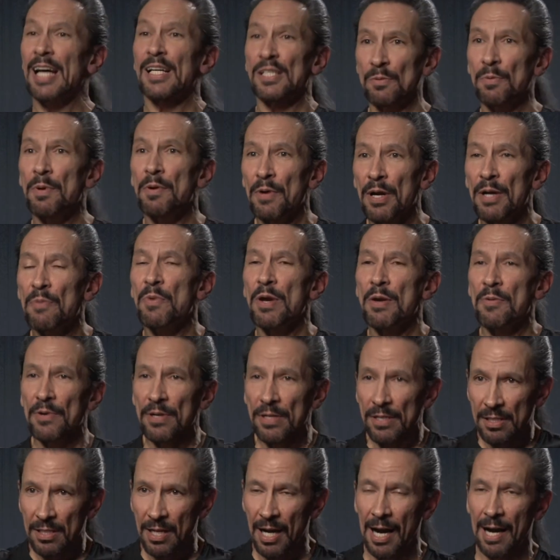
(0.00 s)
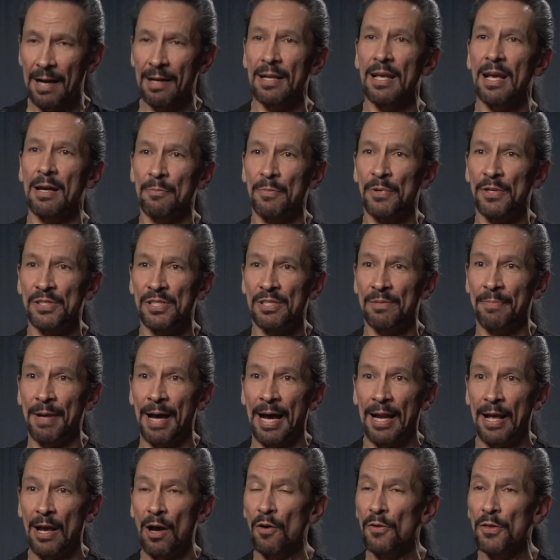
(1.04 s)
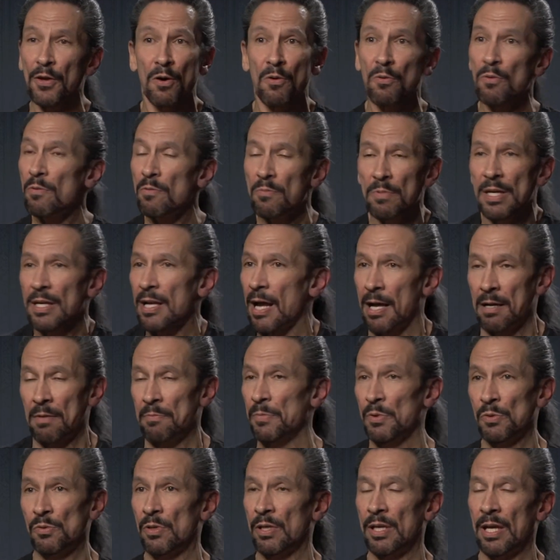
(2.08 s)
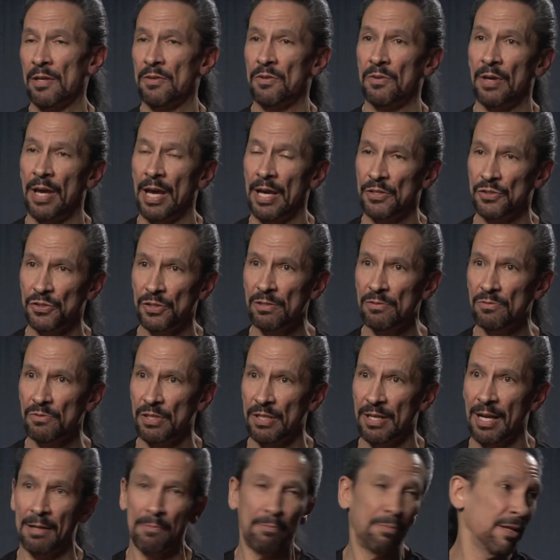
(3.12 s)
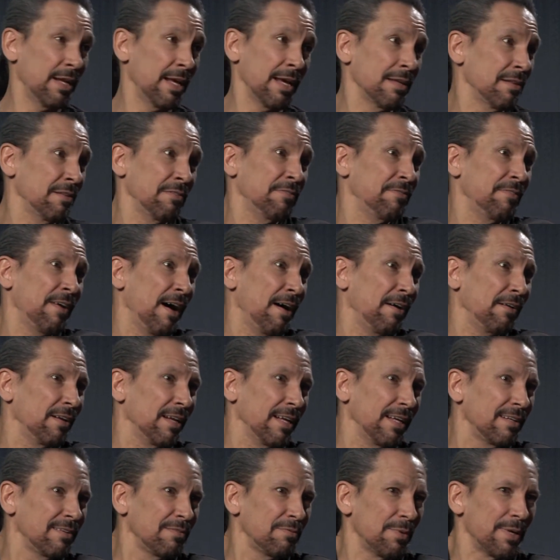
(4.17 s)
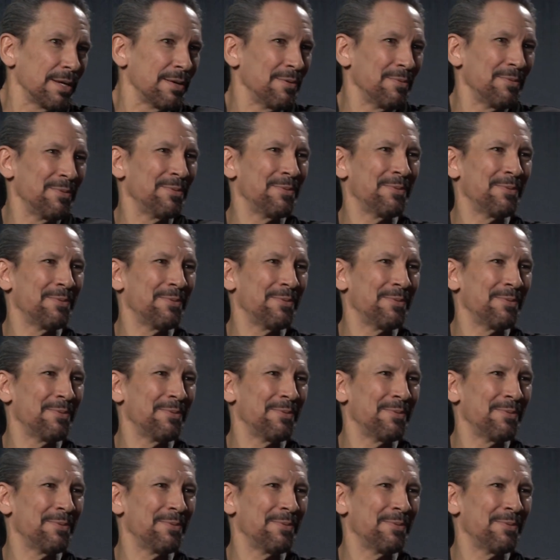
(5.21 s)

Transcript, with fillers: Yes, we, right? were, we were entirely immersed in ballet, although we had had a music education. Jeanette played the violin. We